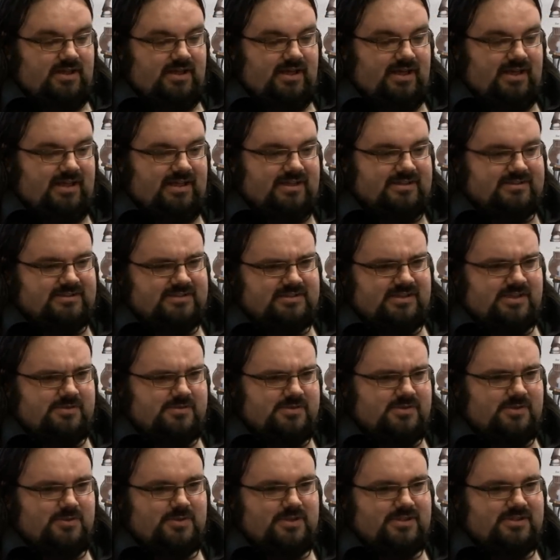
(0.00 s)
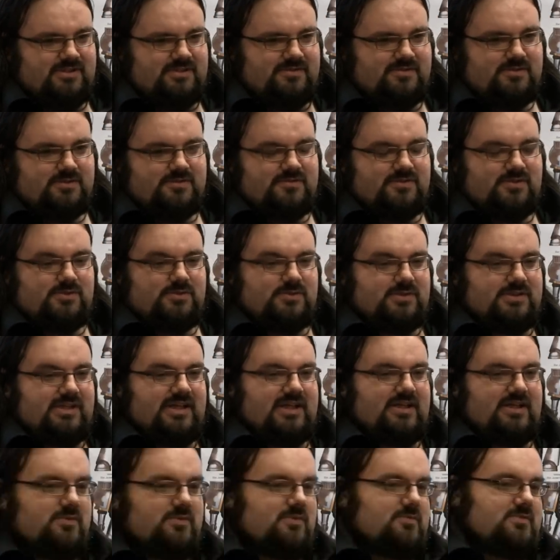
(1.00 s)
and it was a question of sort of sorting
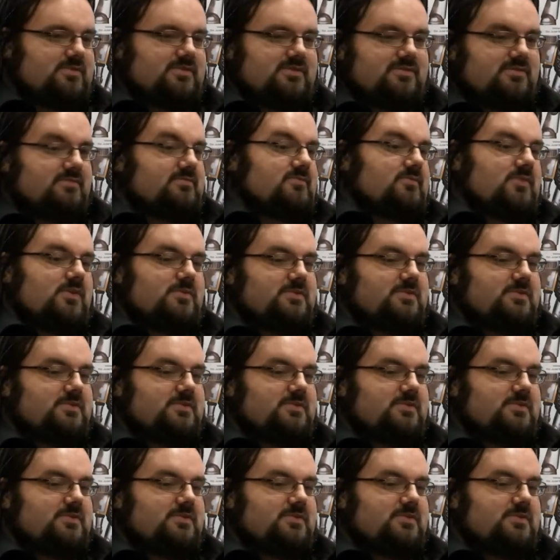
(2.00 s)
what was